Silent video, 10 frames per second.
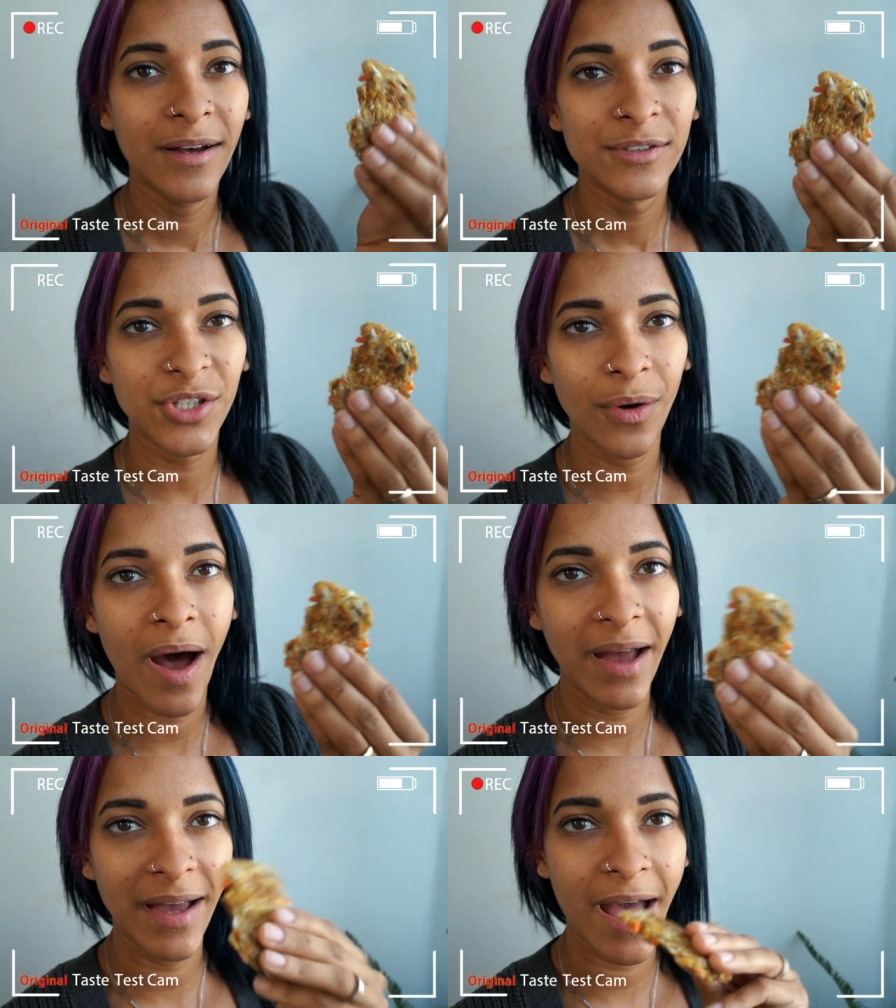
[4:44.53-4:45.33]
So
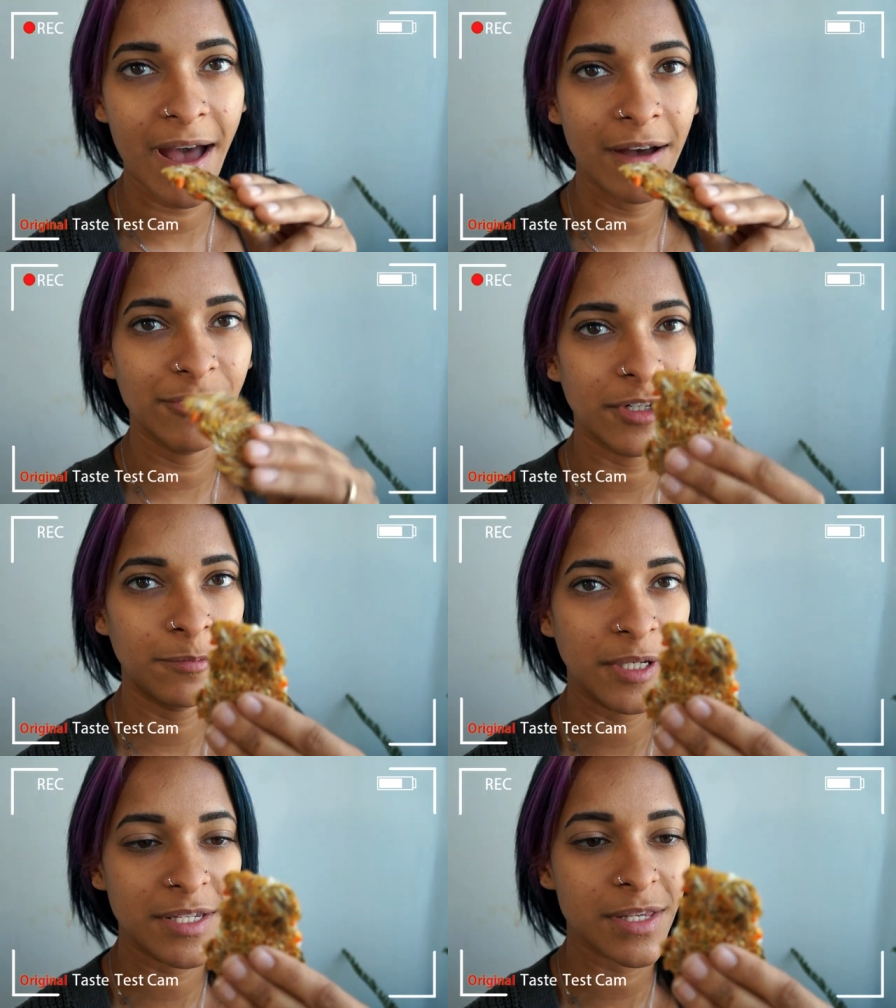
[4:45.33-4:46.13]
I have a
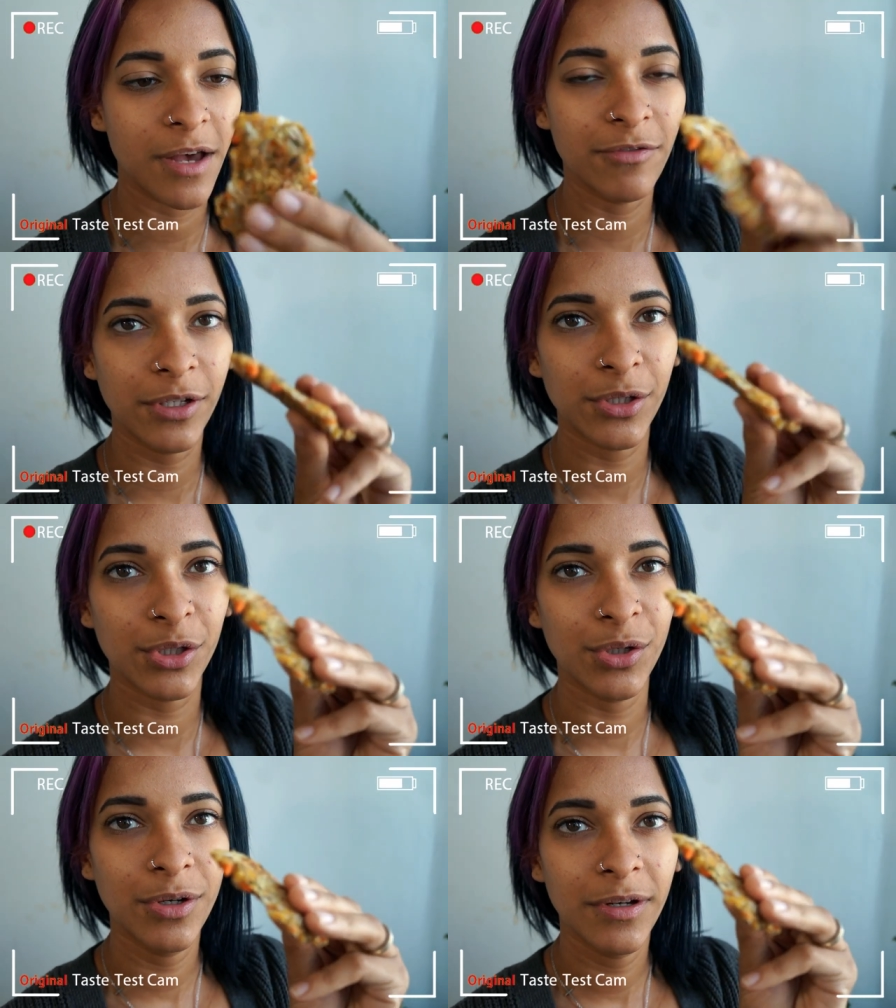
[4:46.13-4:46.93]
piece of the
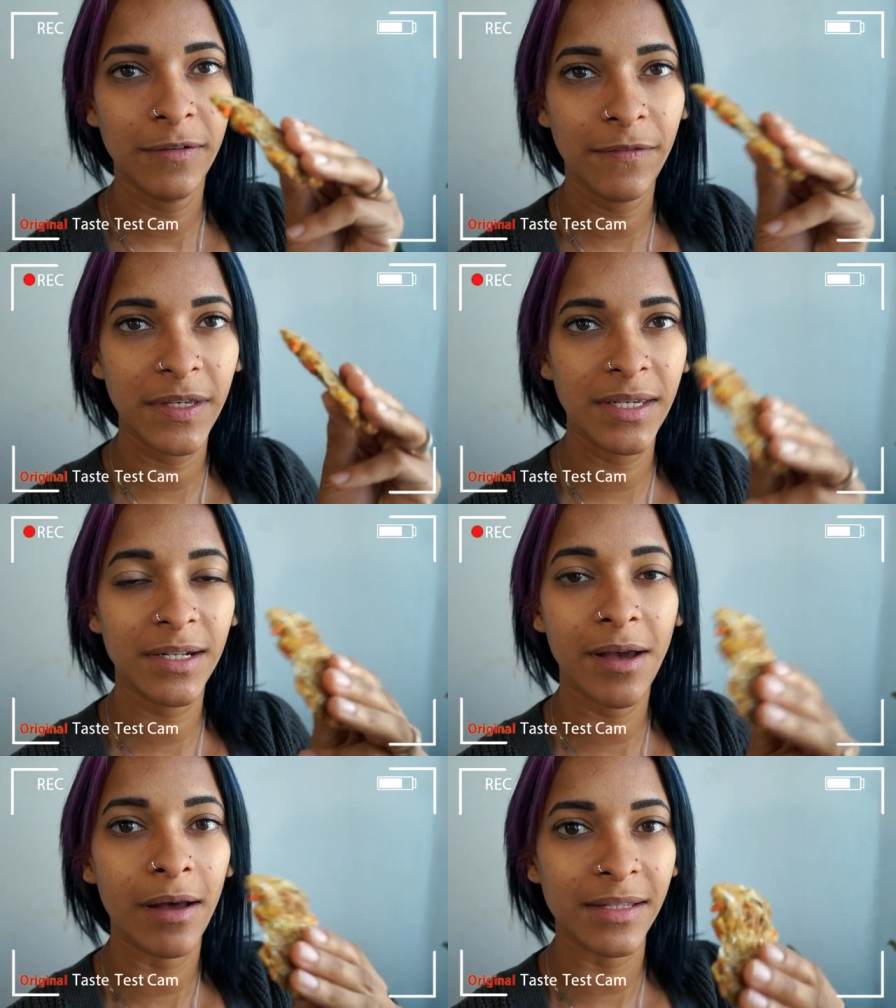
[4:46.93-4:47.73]
little vegan
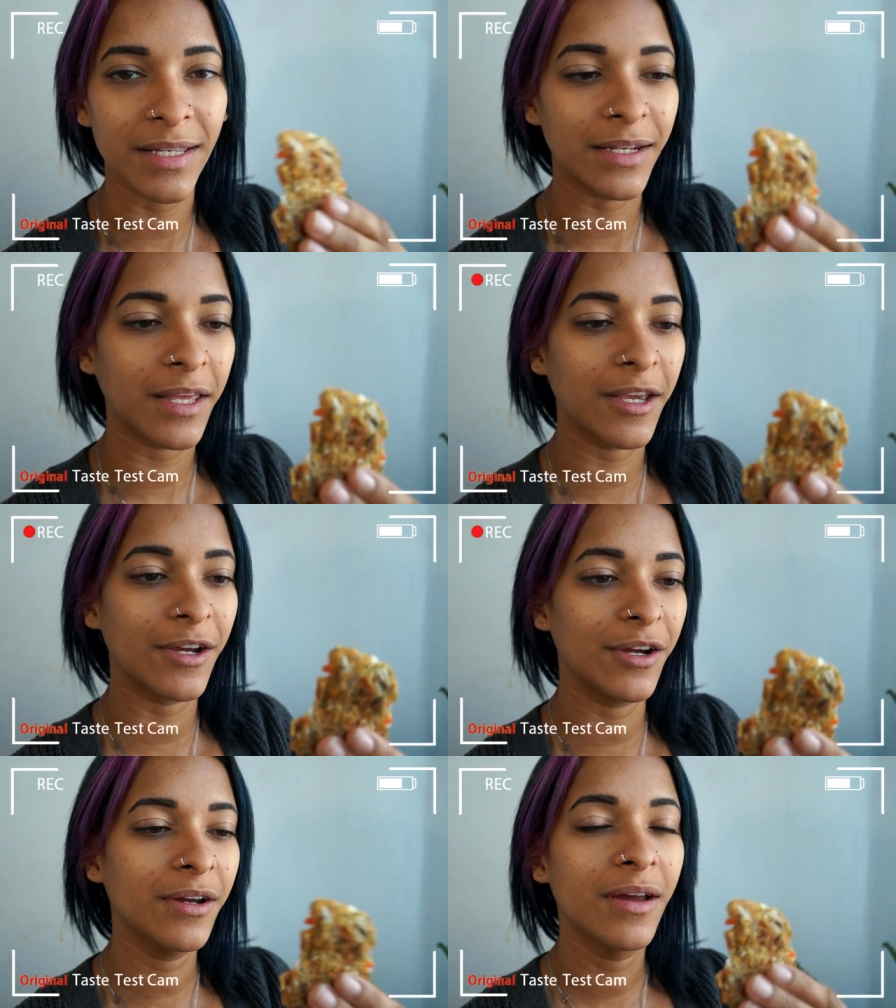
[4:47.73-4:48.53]
cutlet
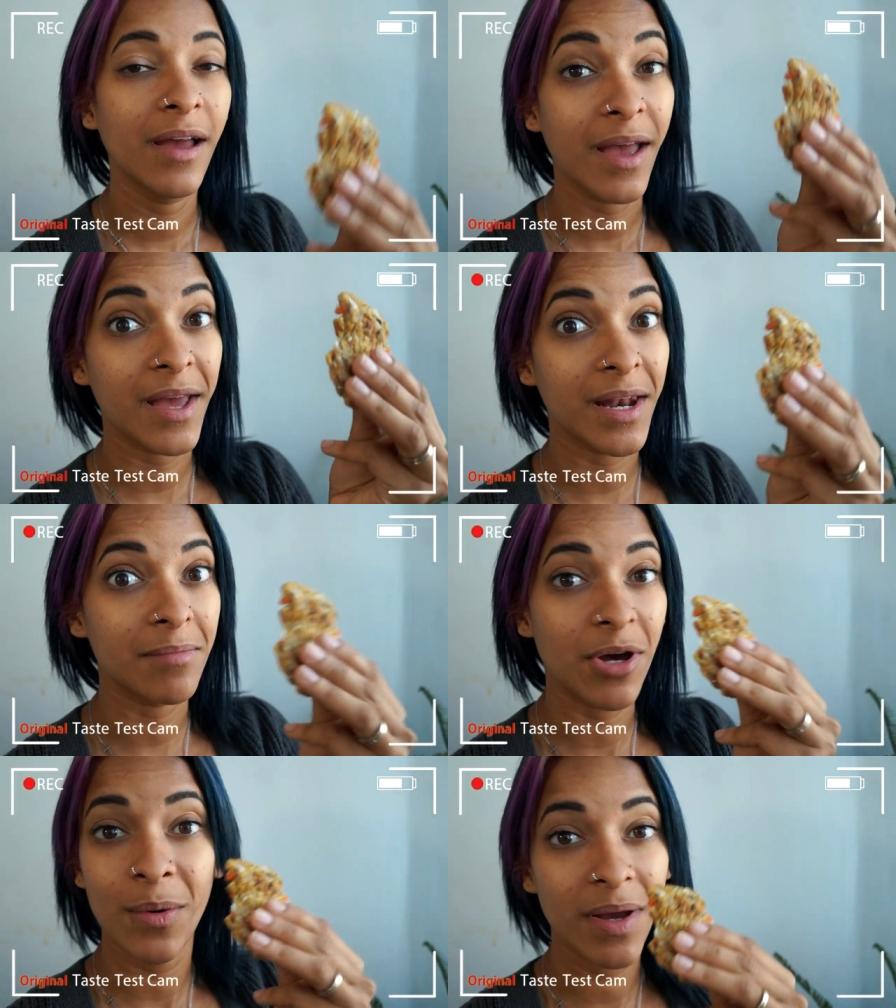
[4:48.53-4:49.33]
here, and
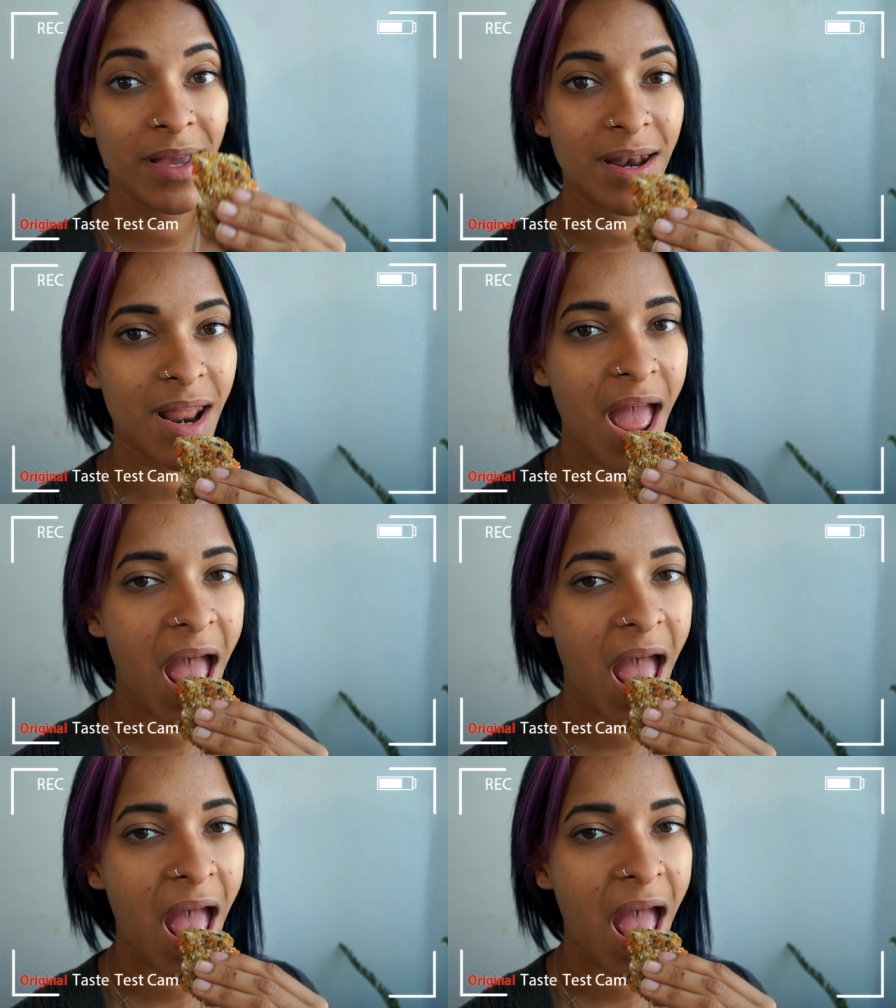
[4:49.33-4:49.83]
I'm going in.